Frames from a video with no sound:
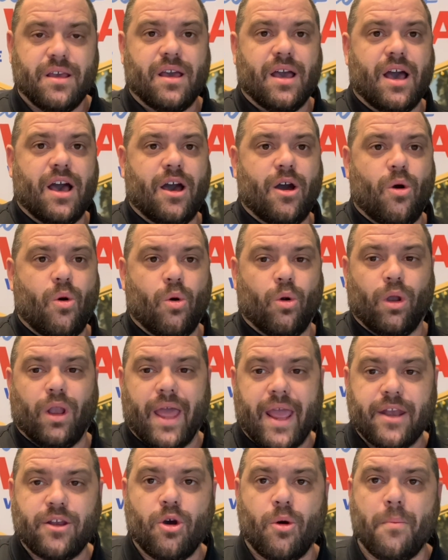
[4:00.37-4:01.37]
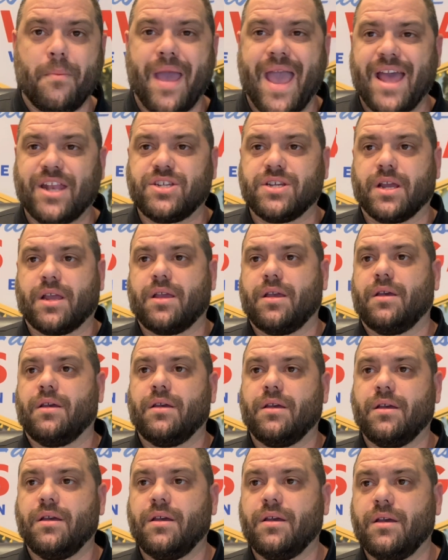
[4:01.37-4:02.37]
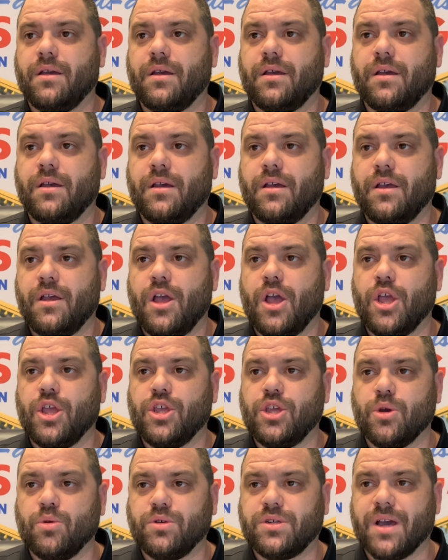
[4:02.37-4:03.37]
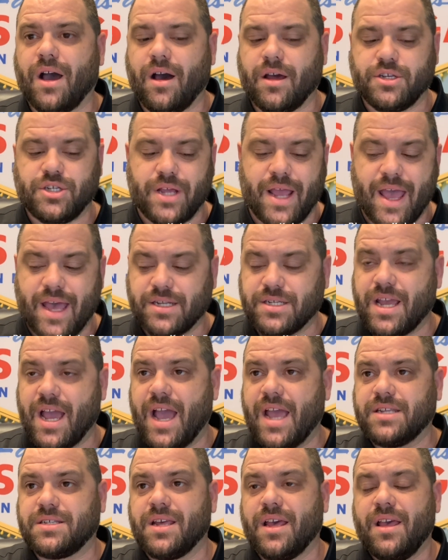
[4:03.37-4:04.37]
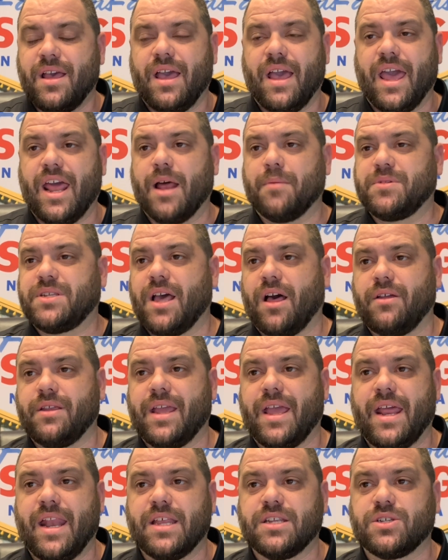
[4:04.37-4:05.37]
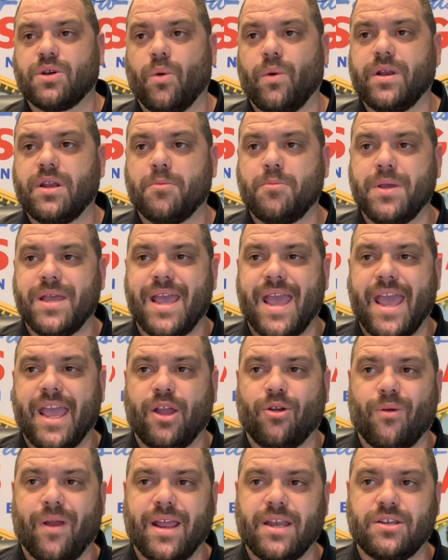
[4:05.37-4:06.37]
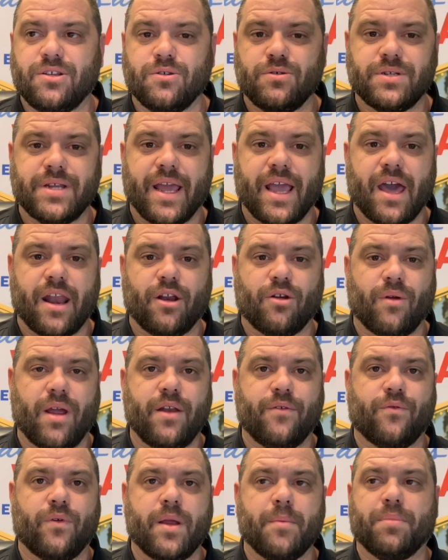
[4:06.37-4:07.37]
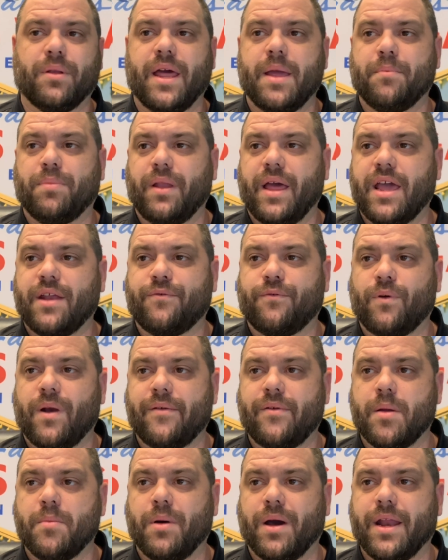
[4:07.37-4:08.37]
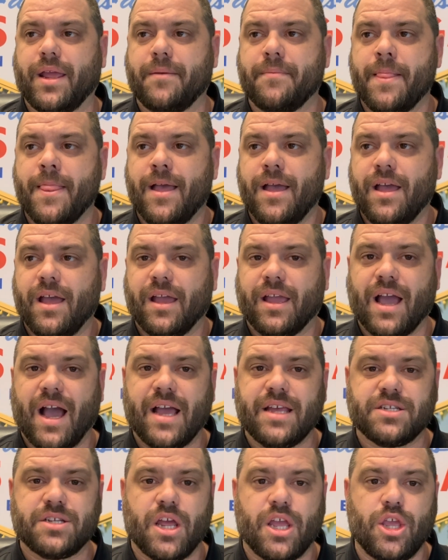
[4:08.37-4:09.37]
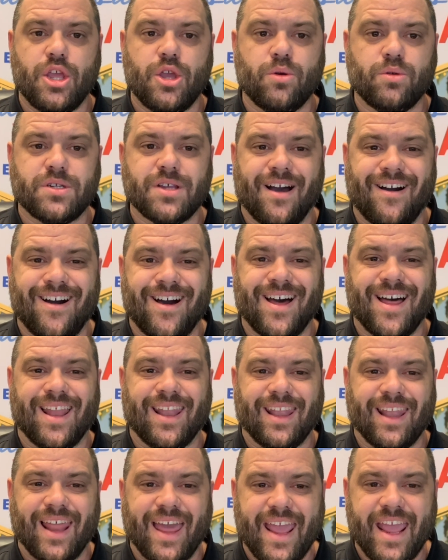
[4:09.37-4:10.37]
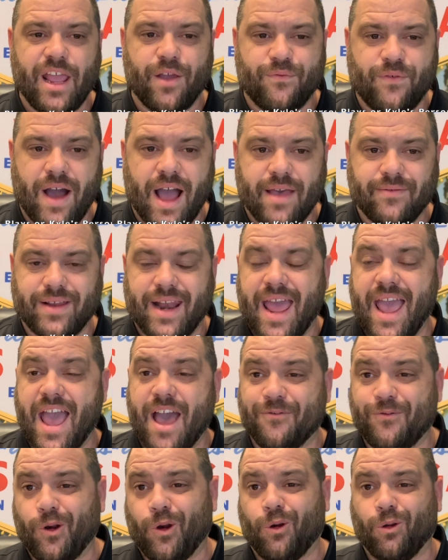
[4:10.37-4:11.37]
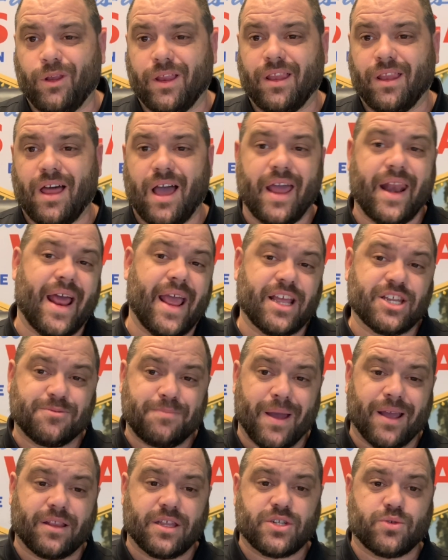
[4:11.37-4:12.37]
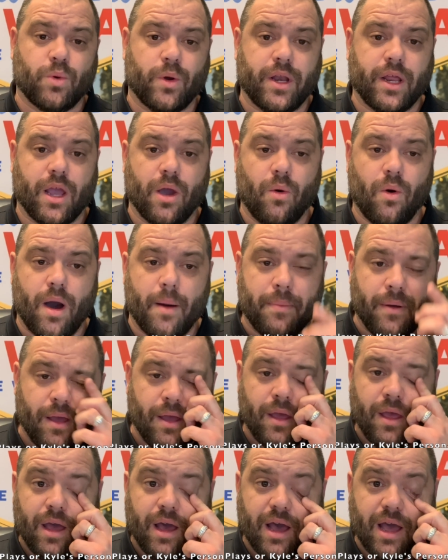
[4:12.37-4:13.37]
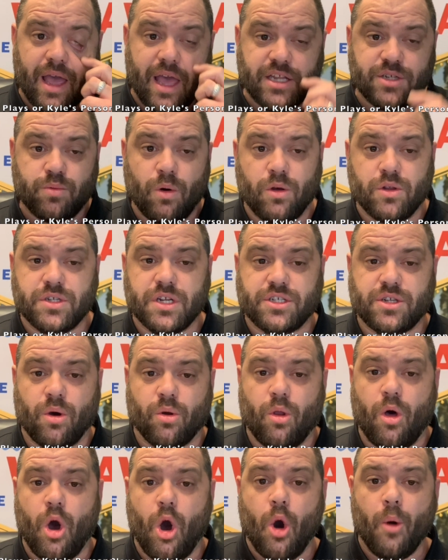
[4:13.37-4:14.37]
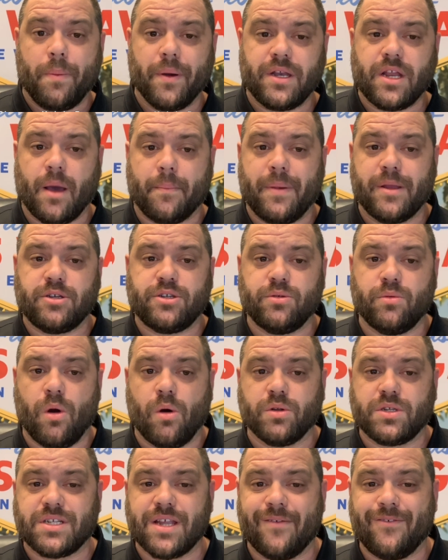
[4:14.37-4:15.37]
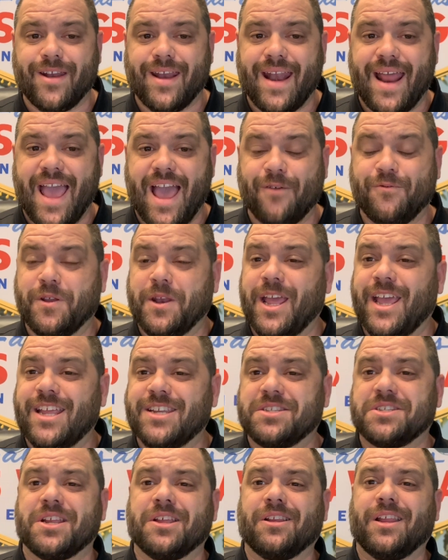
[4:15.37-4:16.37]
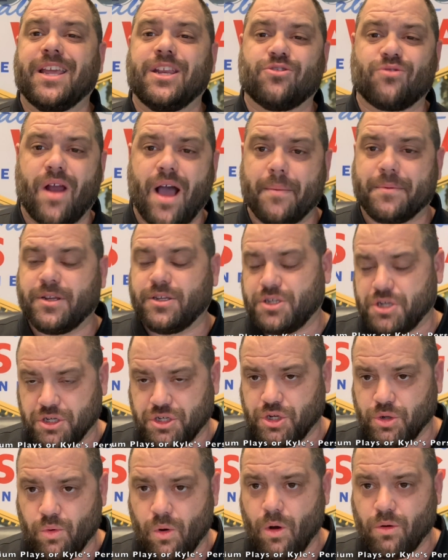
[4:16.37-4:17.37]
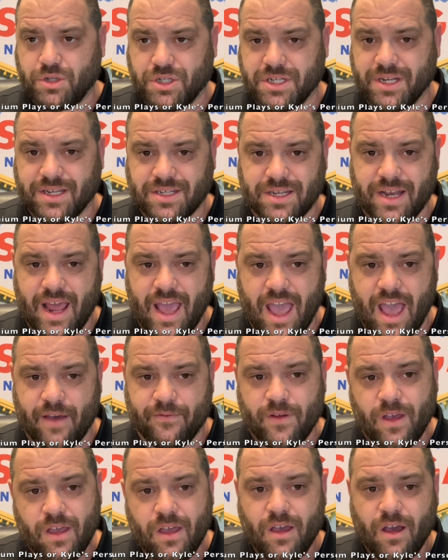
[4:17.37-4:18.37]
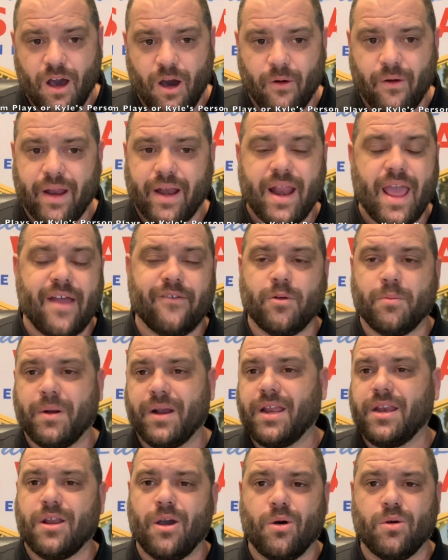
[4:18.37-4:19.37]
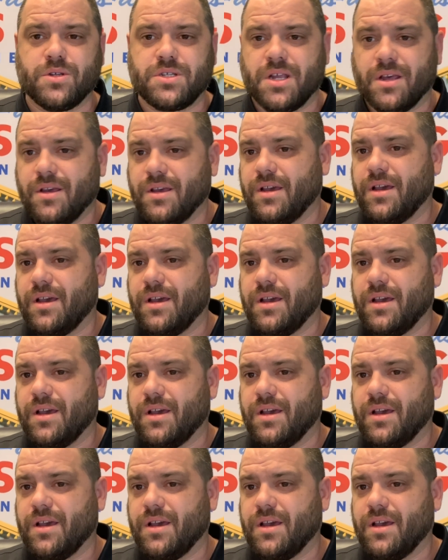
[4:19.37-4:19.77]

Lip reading: Orlando Magic, Utah Jazz, guys. And I'm telling you, it is going to be a great Tuesday. Got a great free play planned for everybody. Guys, Utah laying 5.5 early line. I expect this one to go up, as well as a total opened up at 207.5. It instantly dropped to 206.5. All right, everybody knows